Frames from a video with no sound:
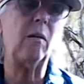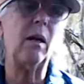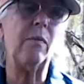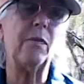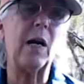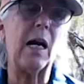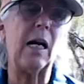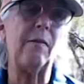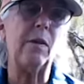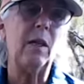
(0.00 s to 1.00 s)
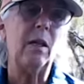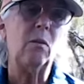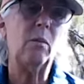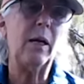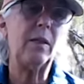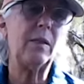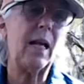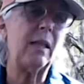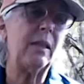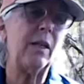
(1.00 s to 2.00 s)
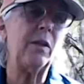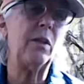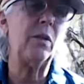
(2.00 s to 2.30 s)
of 5. Where's that there New